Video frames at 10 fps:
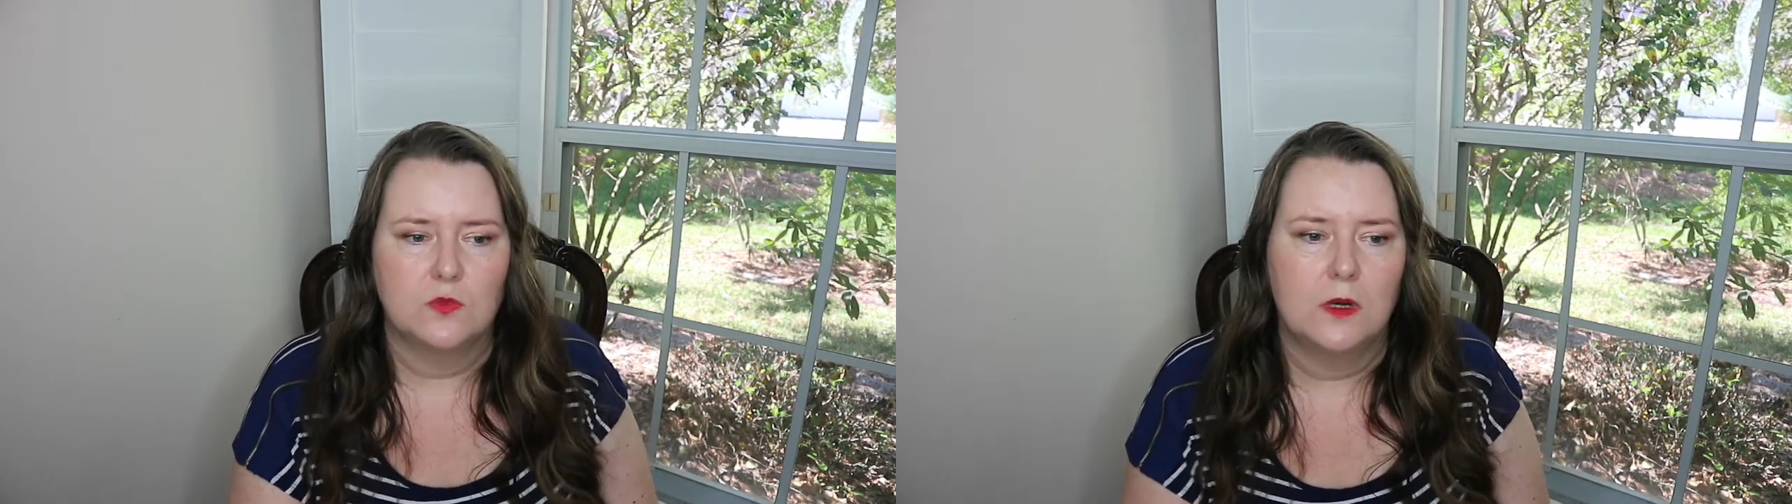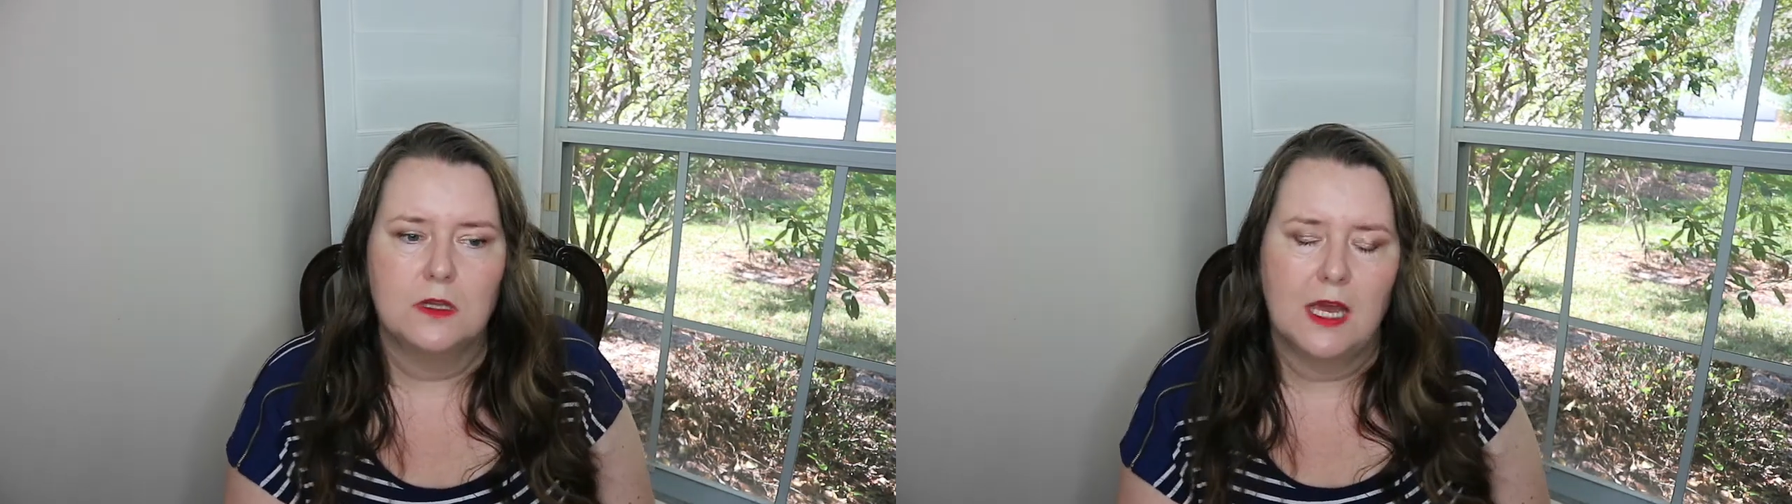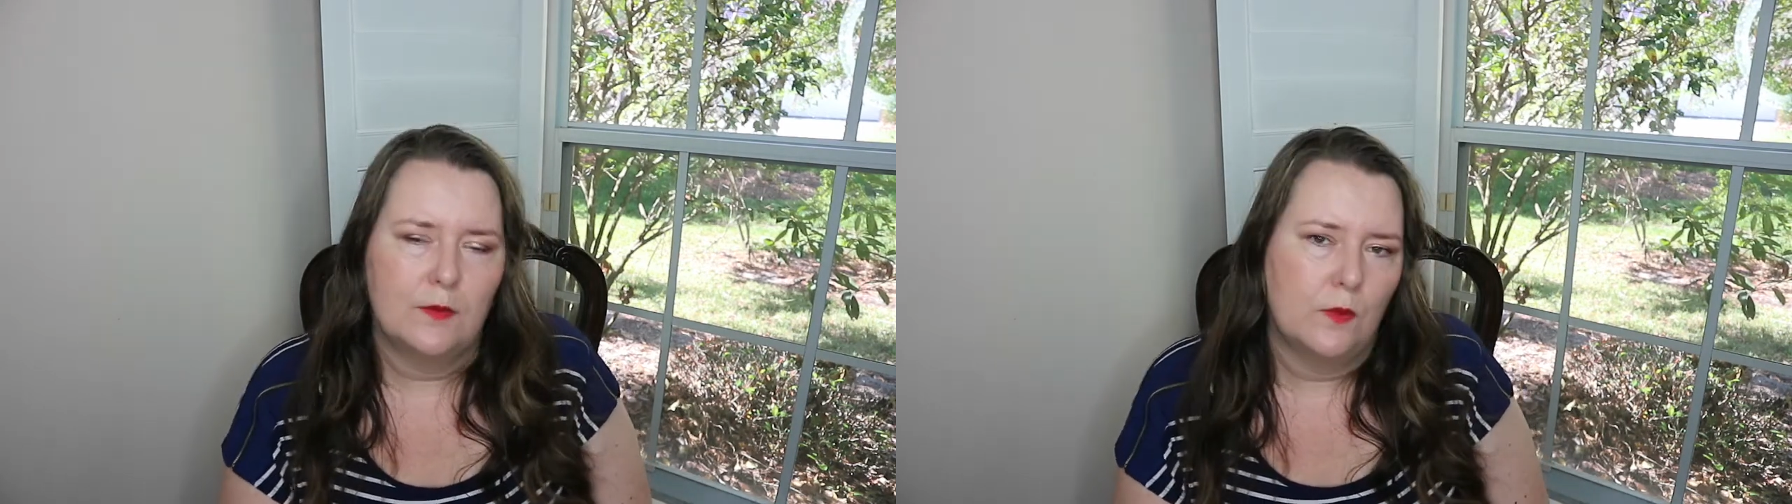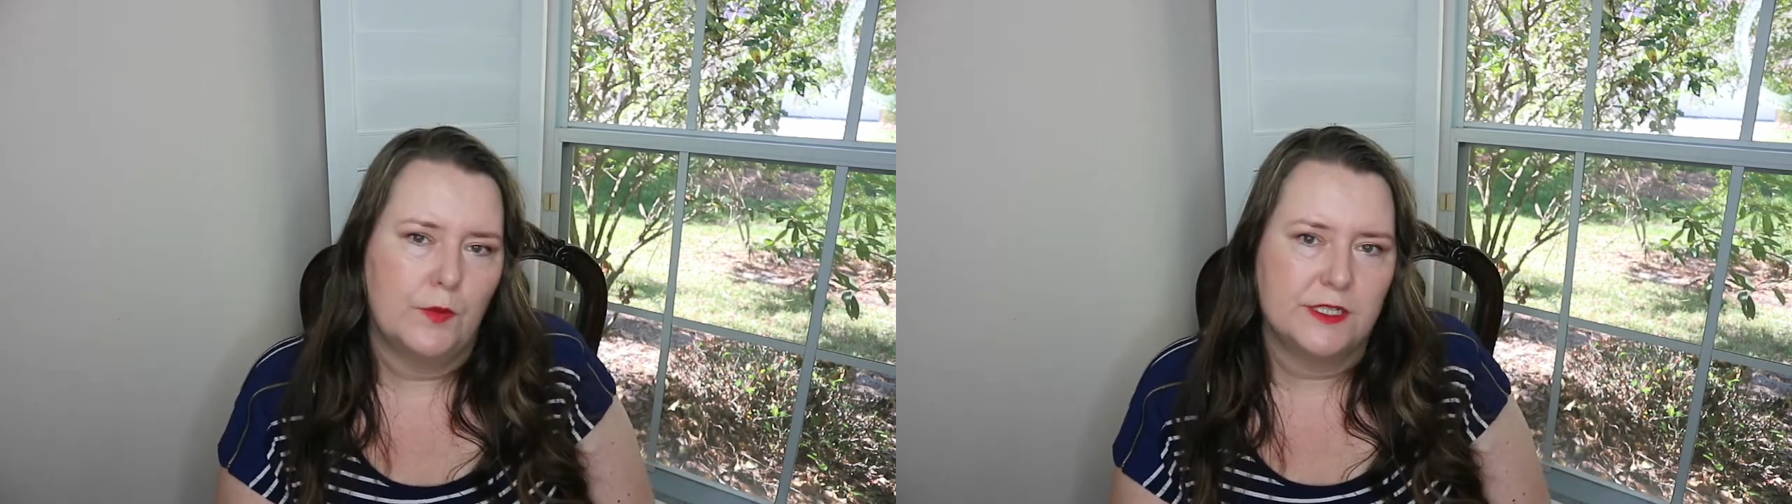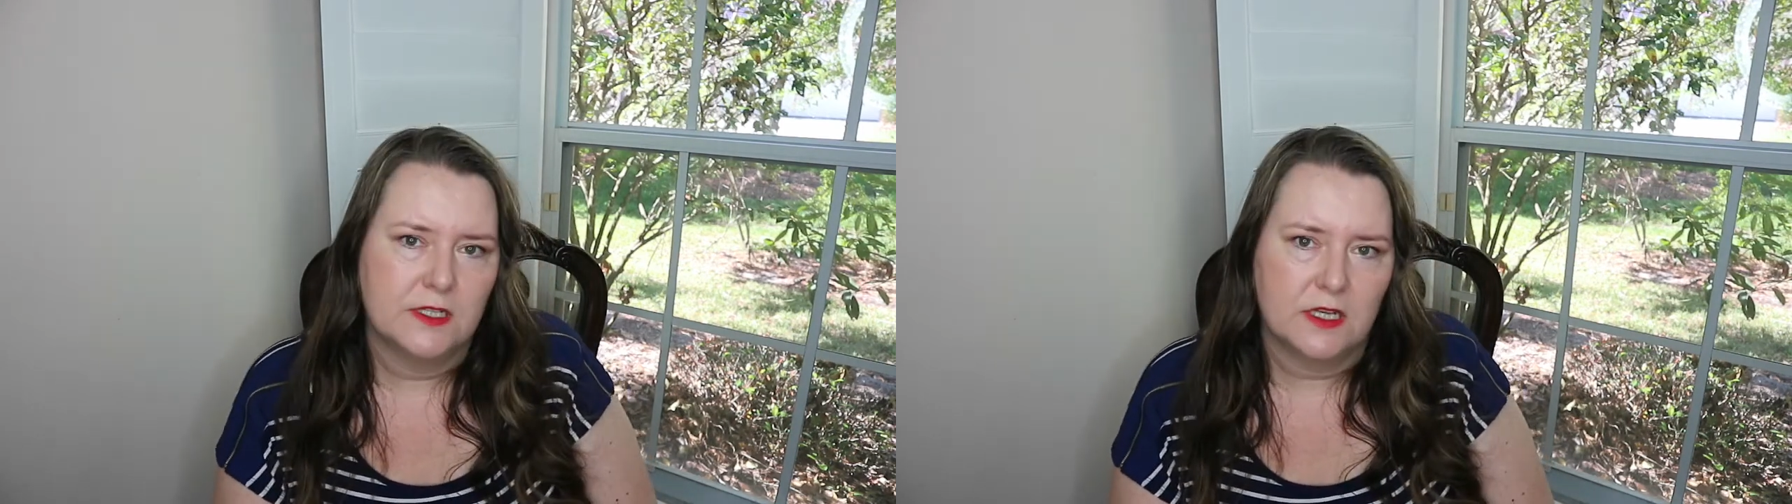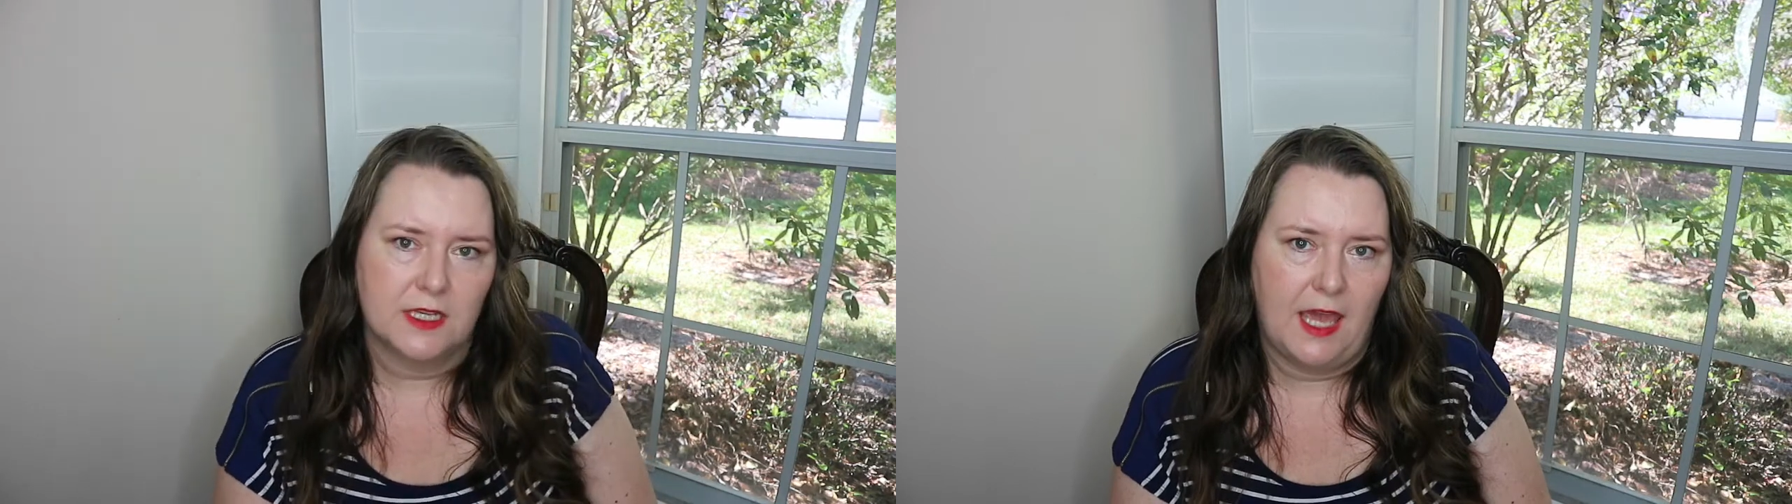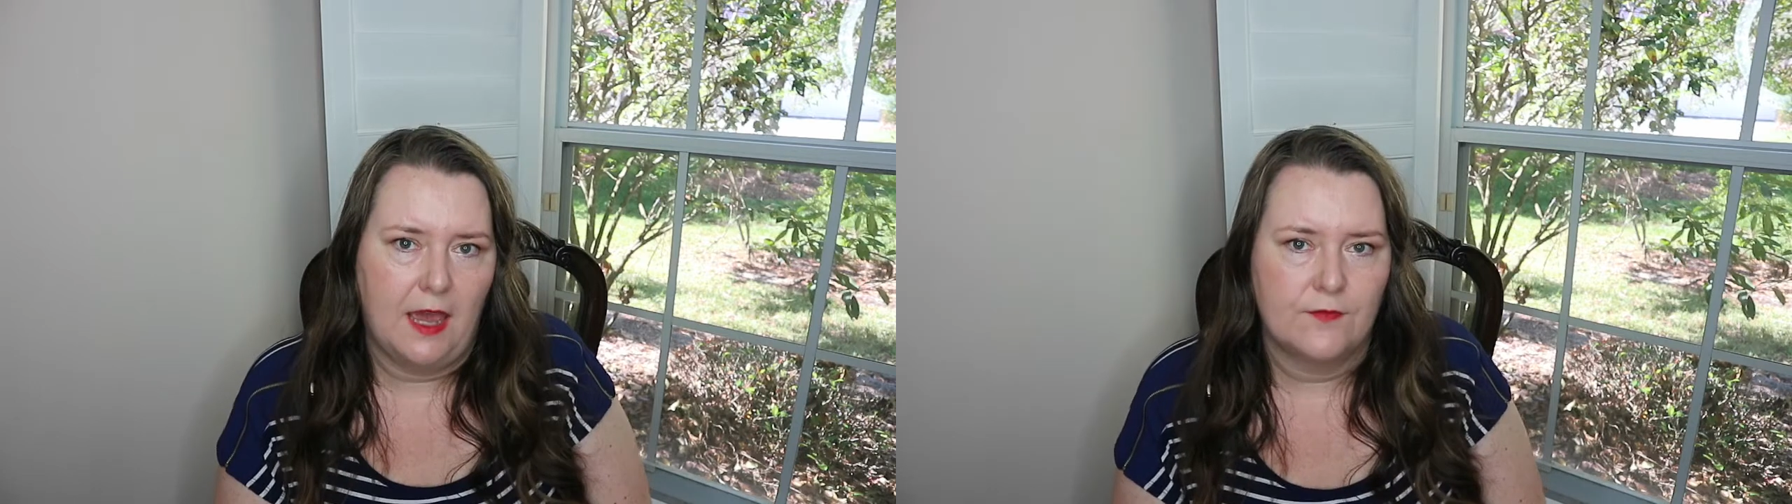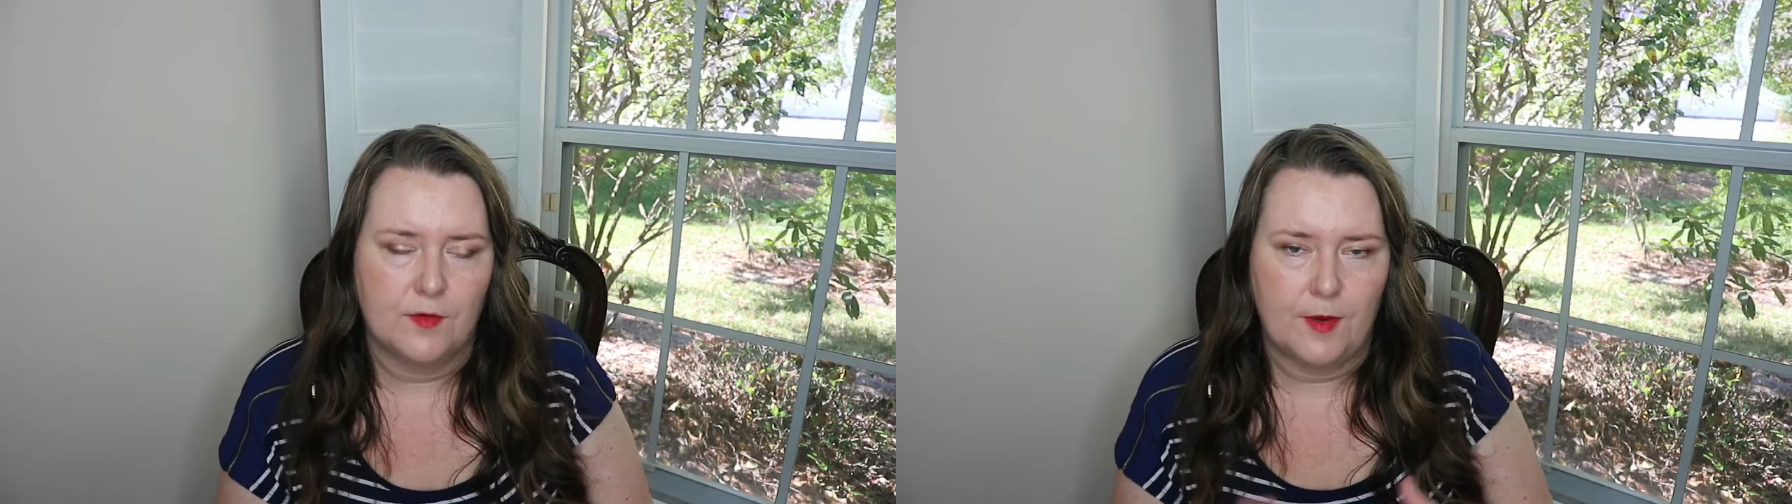Well, like when we took a
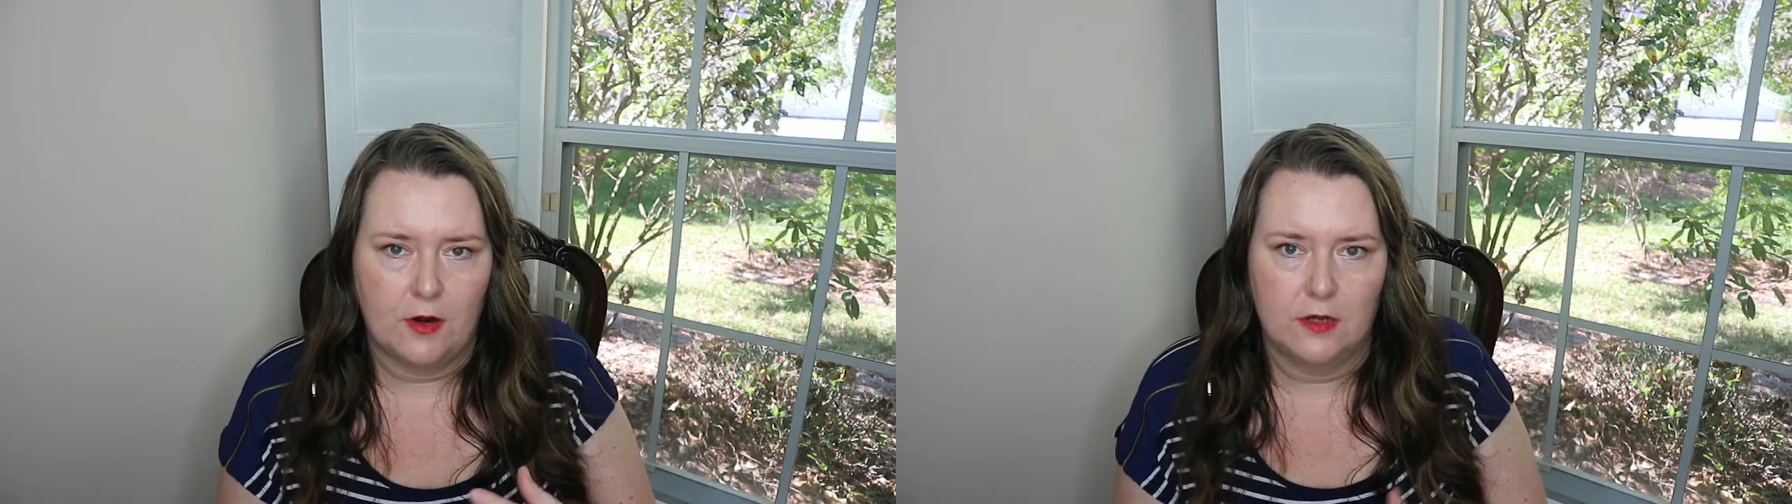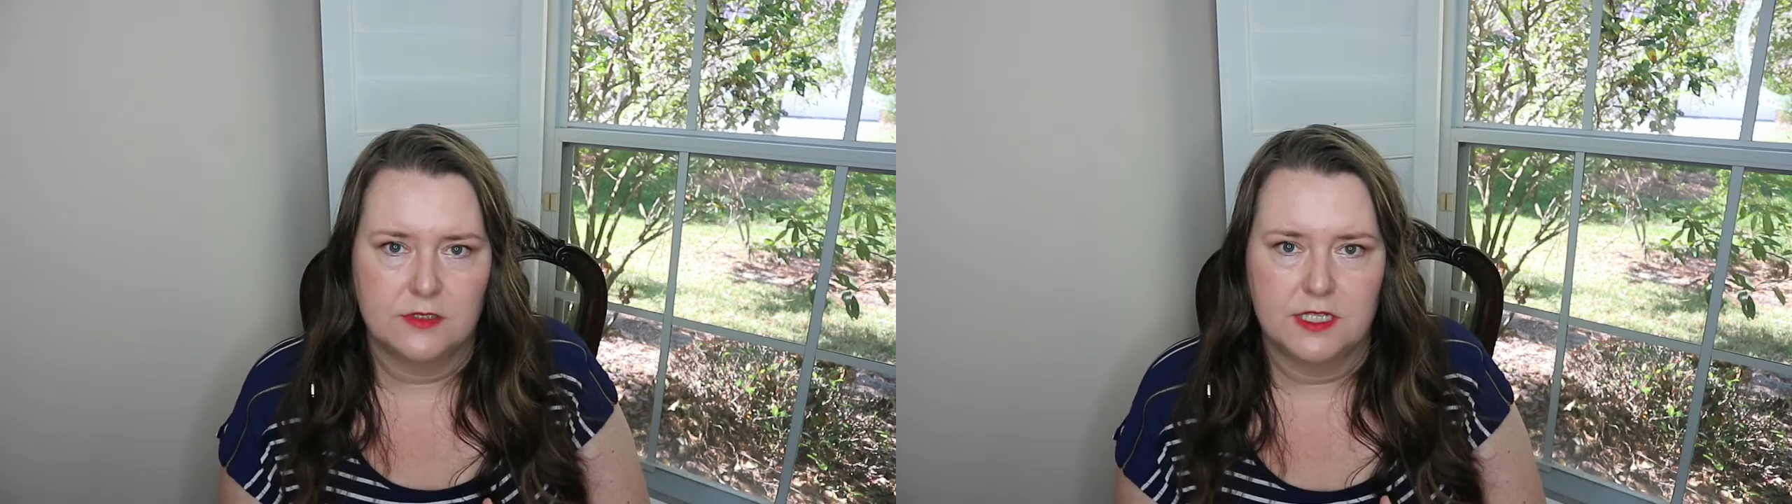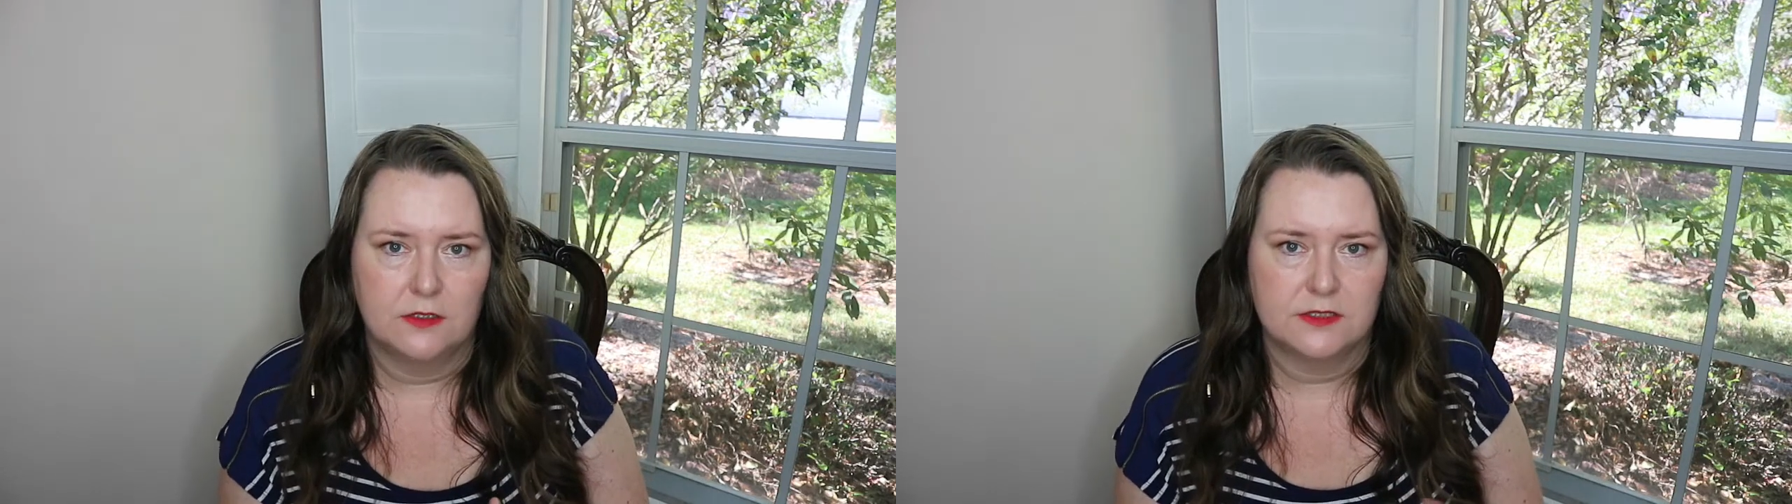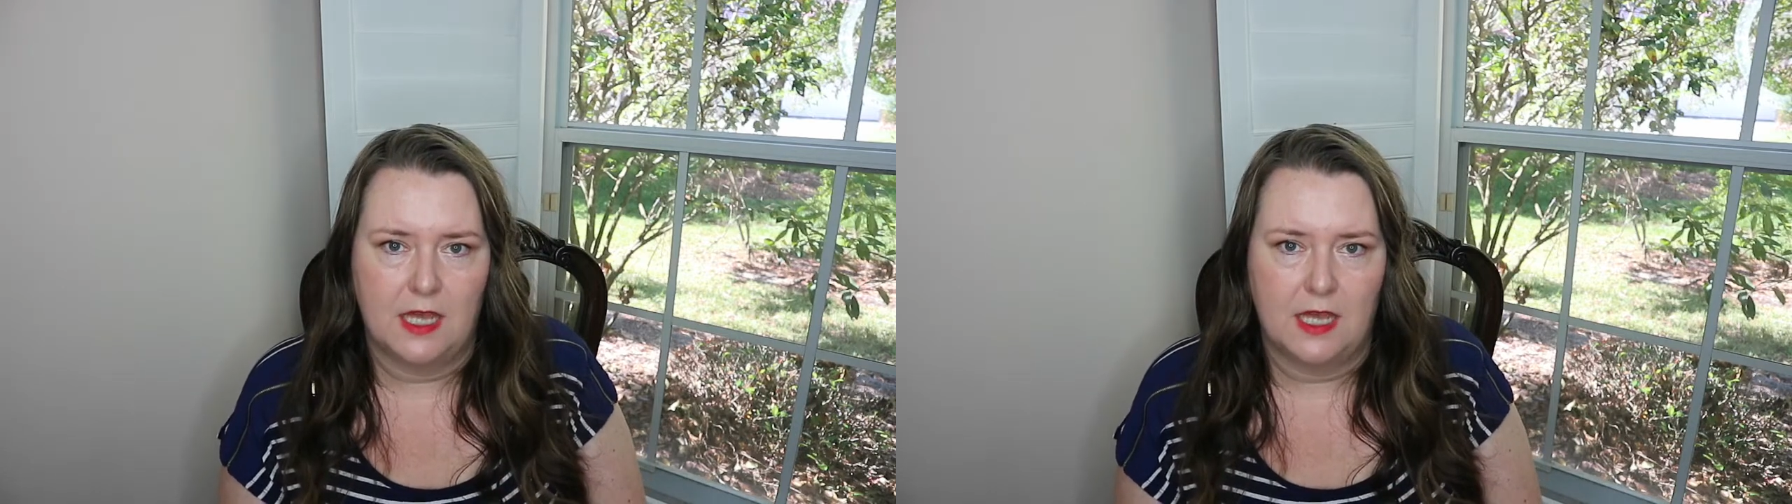cab from our hotel